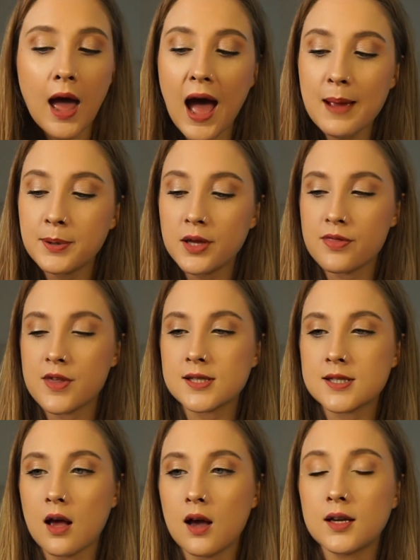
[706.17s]
I put
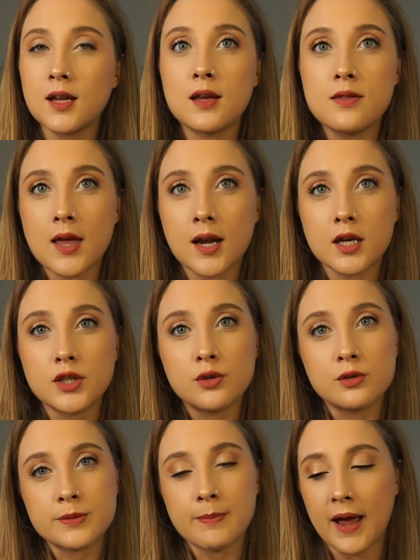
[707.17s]
this on and then I
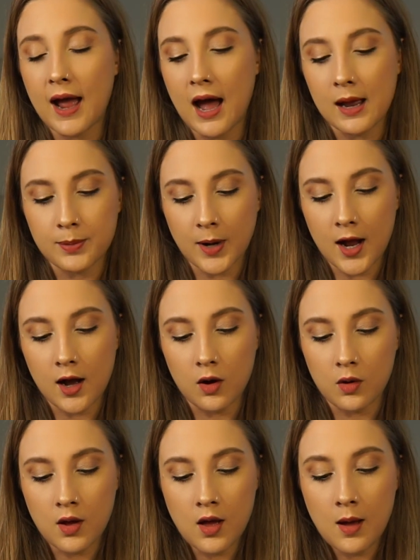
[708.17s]
use my
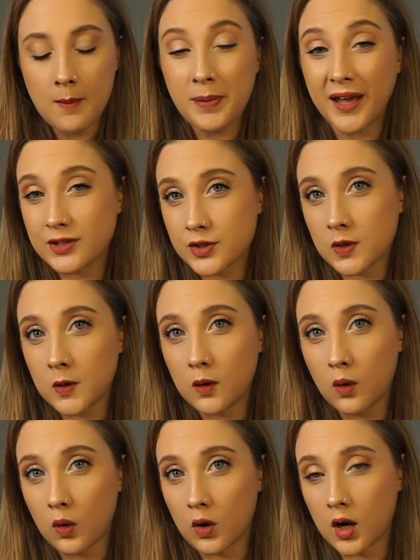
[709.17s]
eyebrow pencil
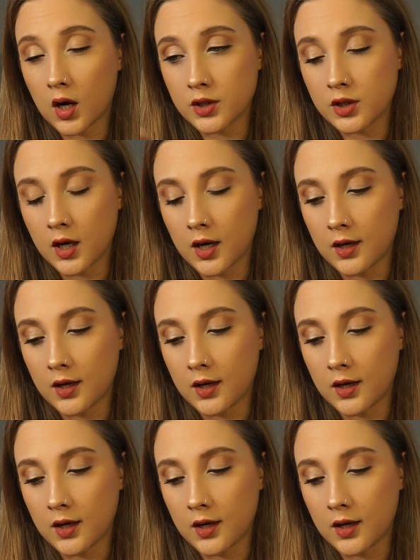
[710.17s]
or